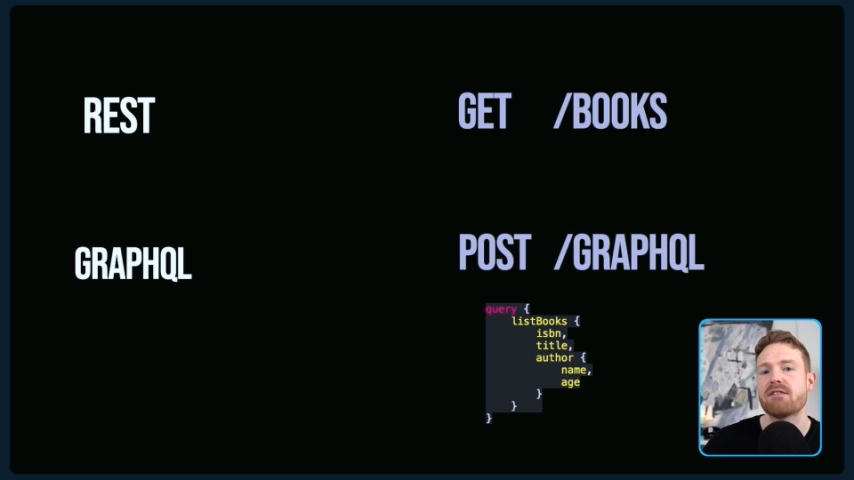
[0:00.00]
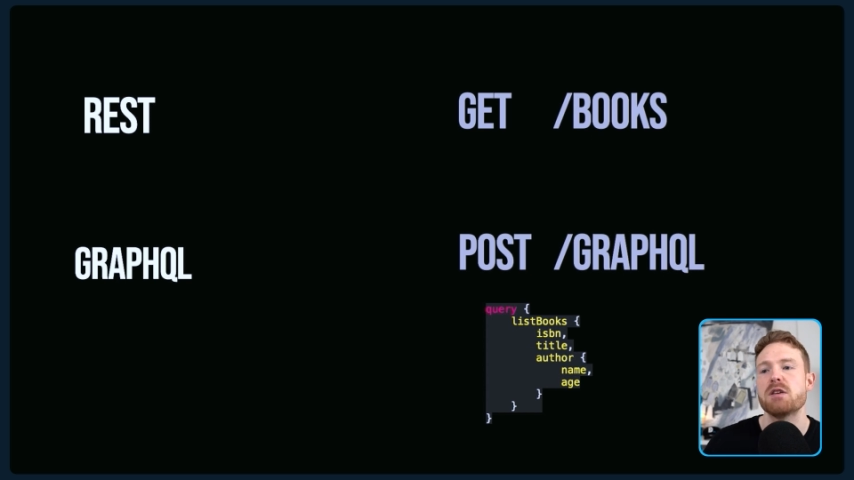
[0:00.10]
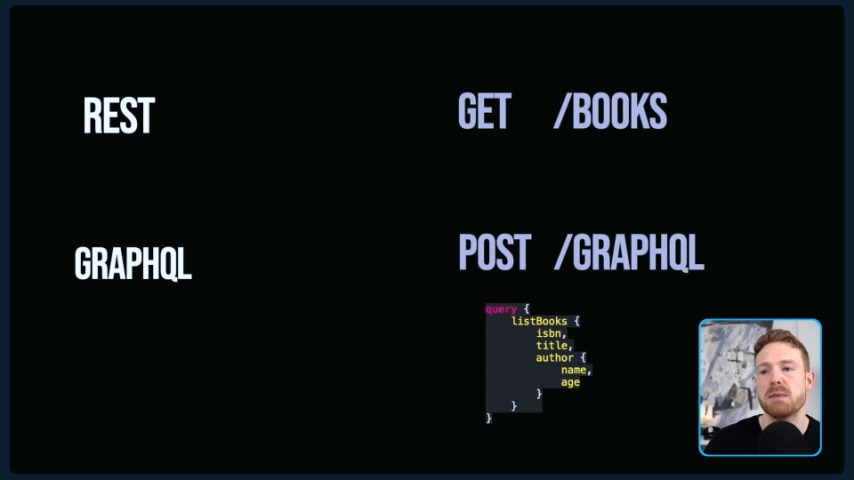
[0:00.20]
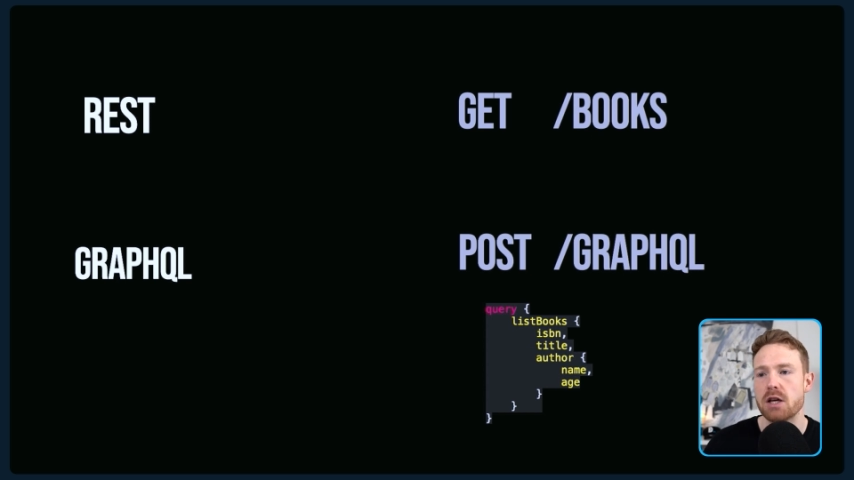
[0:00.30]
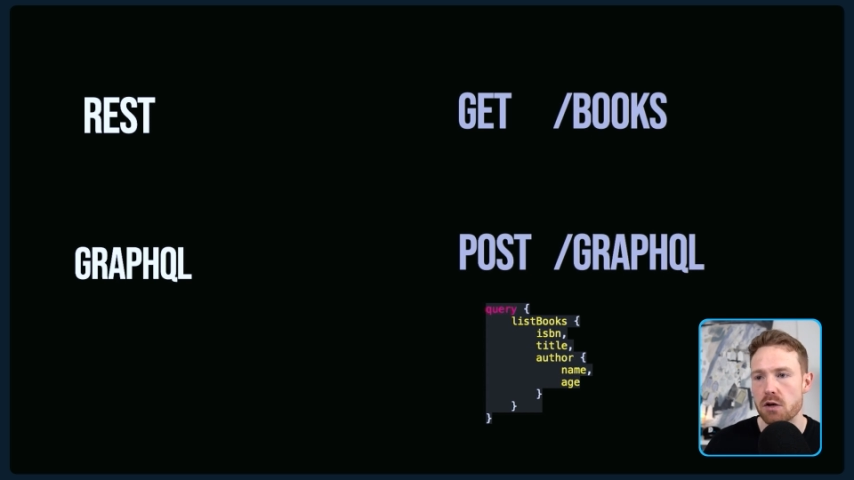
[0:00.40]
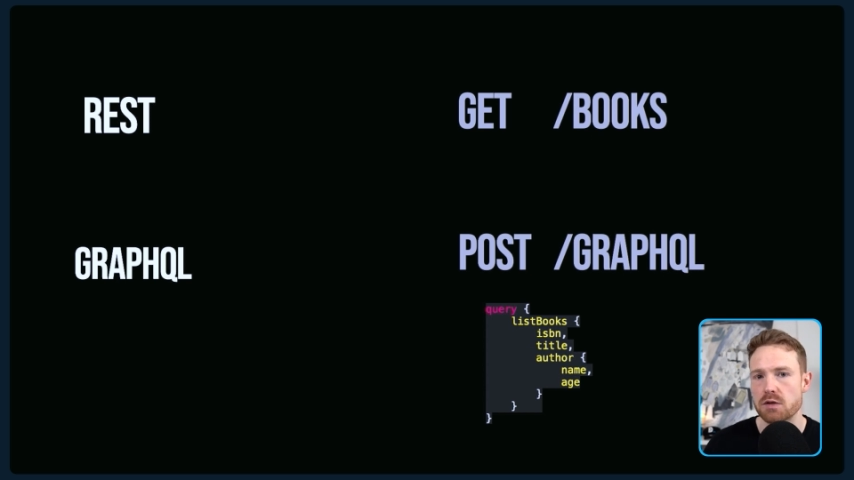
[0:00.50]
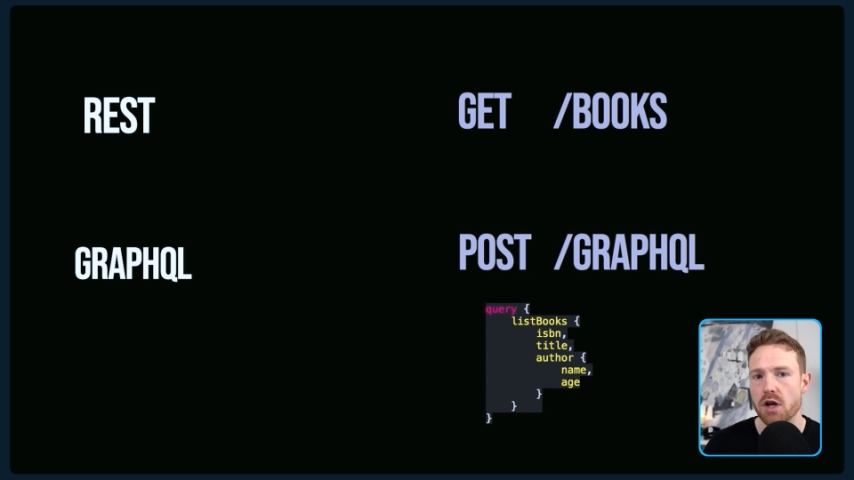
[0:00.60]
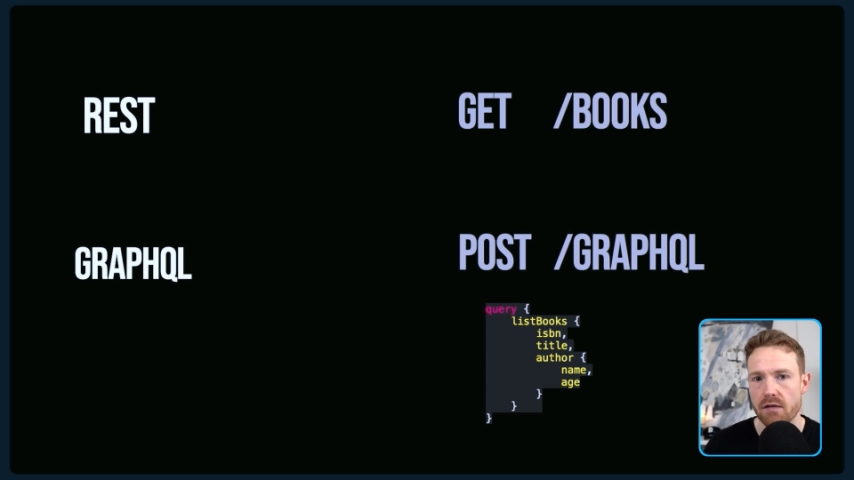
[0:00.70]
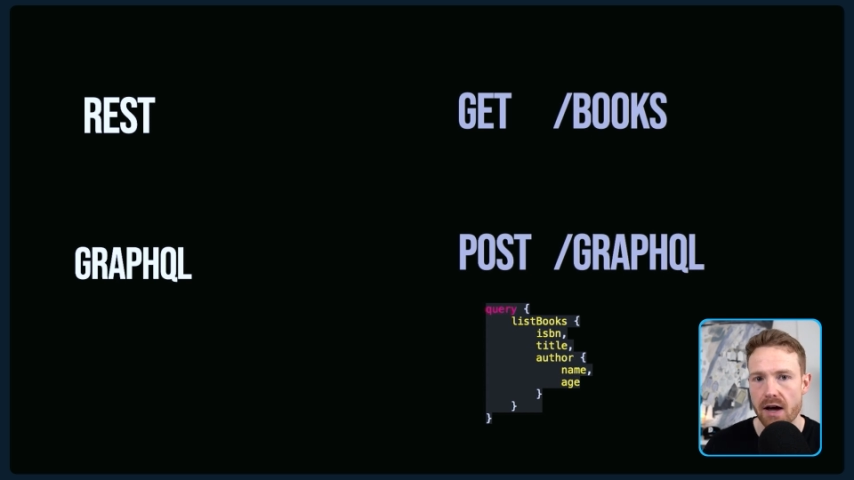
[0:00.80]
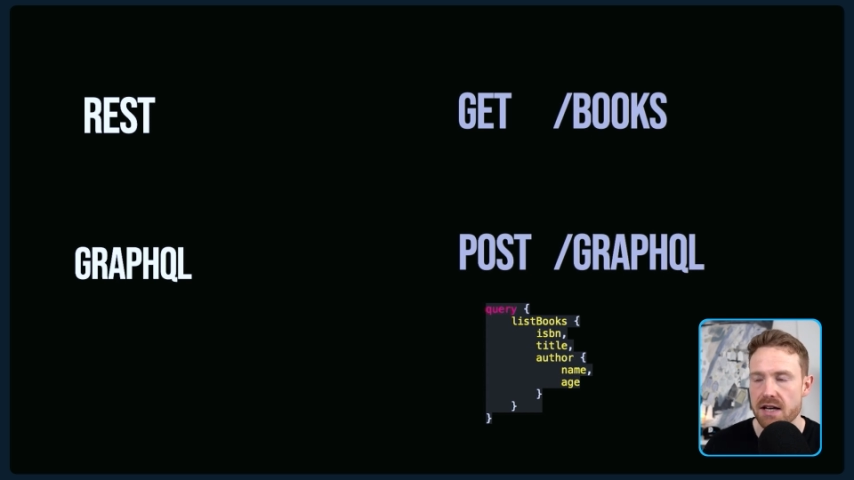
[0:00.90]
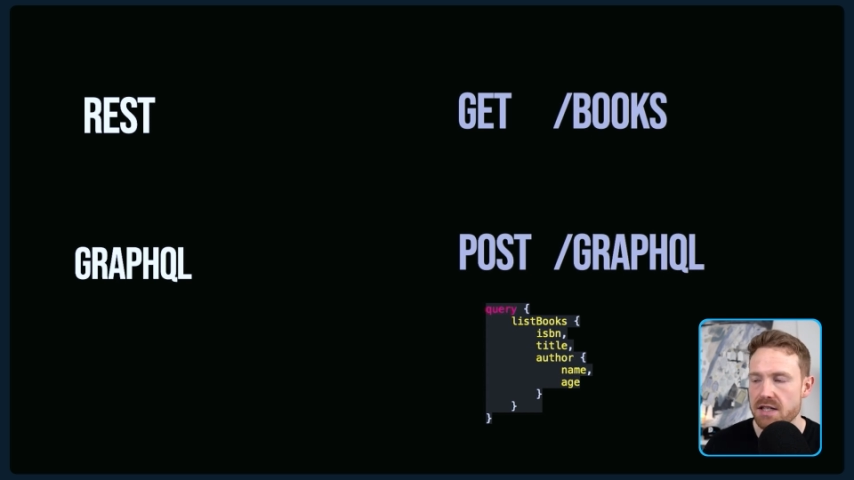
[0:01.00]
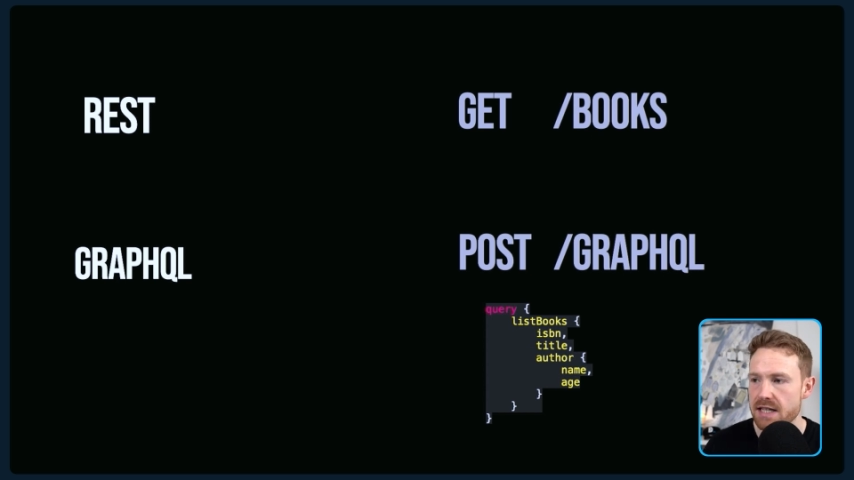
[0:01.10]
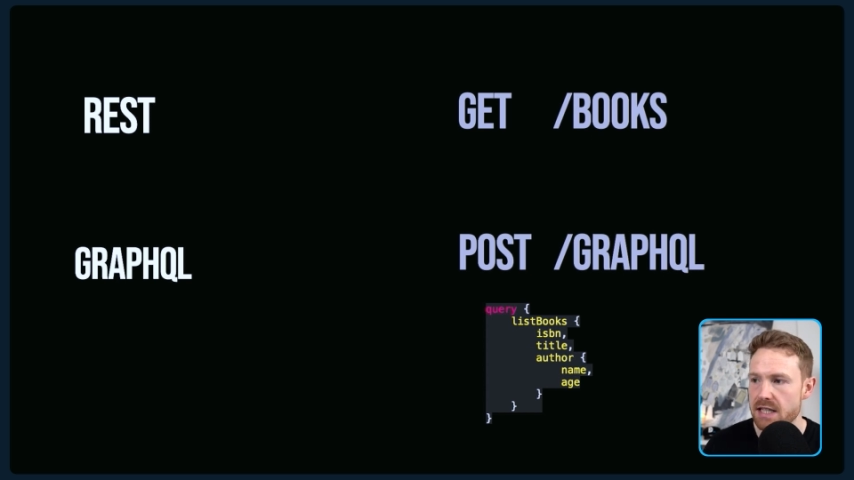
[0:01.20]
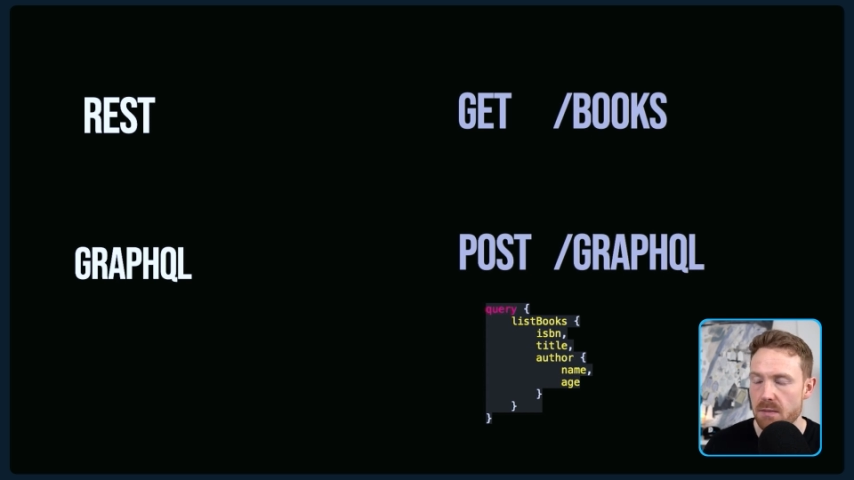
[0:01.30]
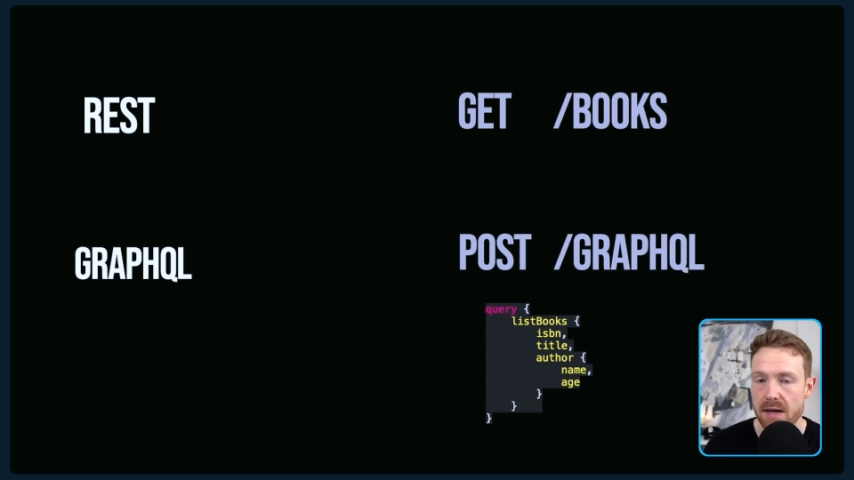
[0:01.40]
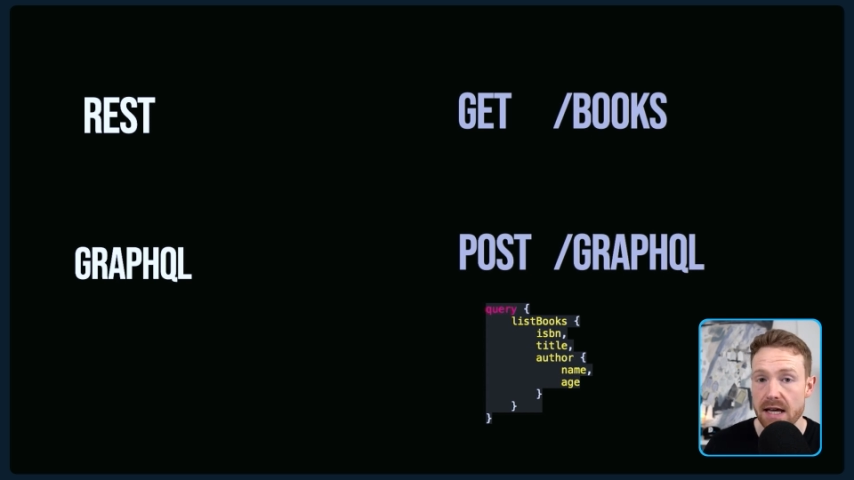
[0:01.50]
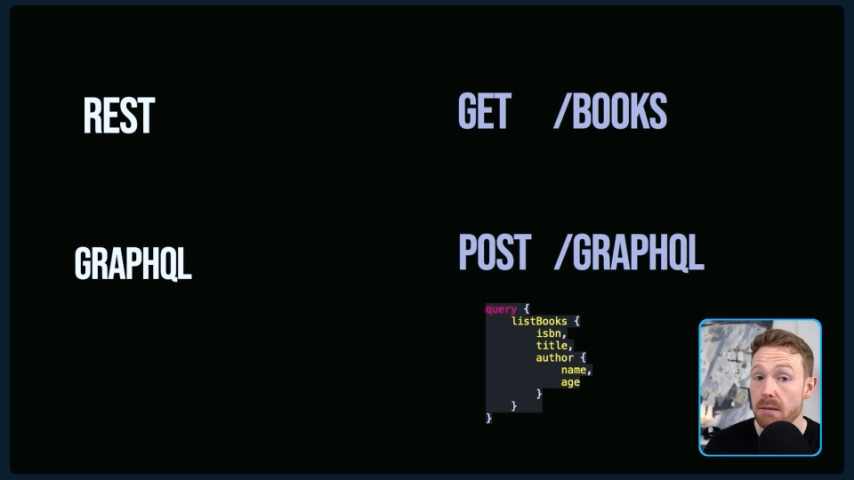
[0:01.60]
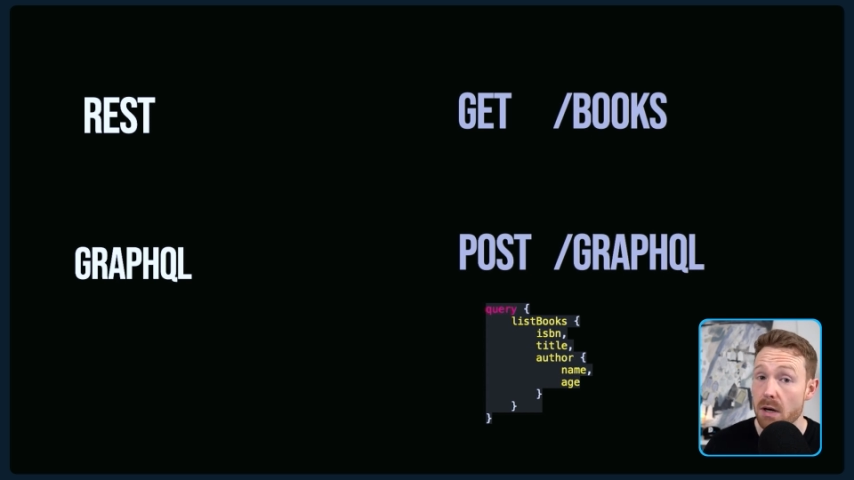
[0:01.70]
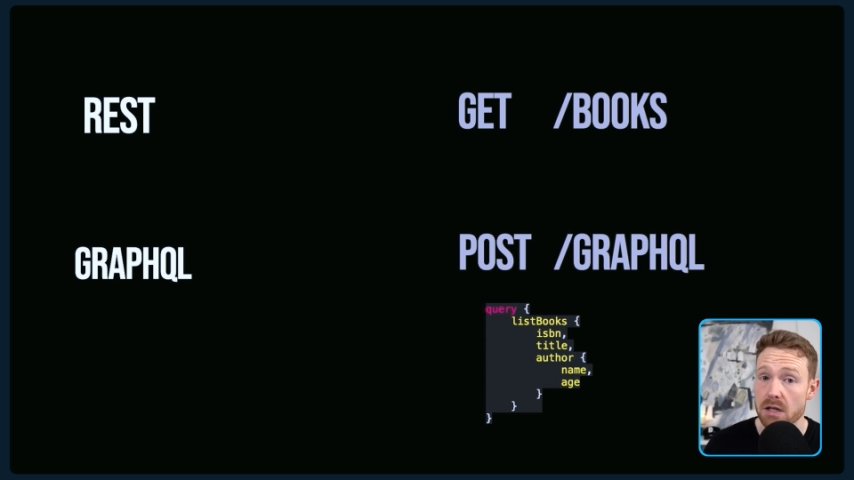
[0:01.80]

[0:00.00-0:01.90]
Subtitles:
have to be used over HTTP.